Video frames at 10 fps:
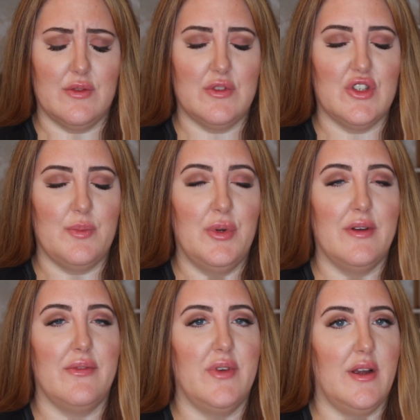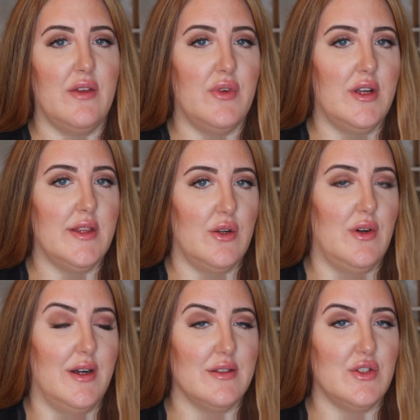just put very
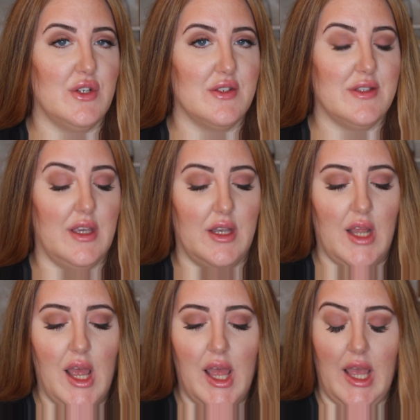little onto your skin,